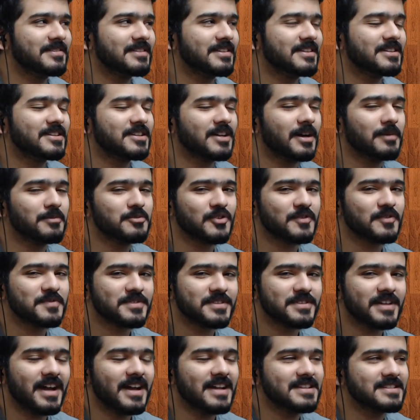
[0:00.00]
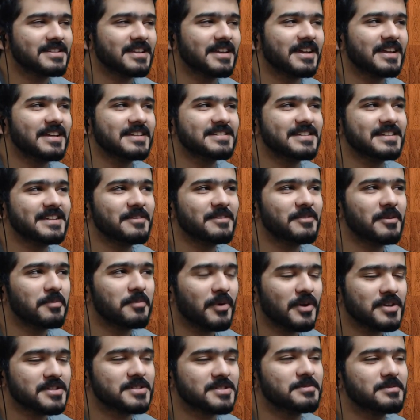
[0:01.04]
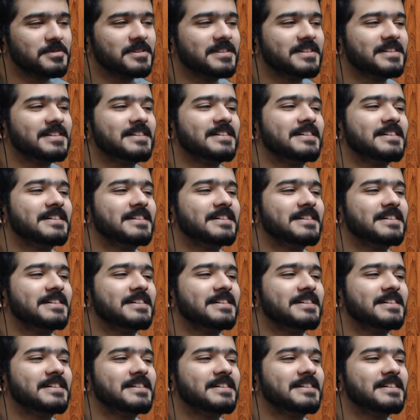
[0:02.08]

in terms of science, like, is it even possible?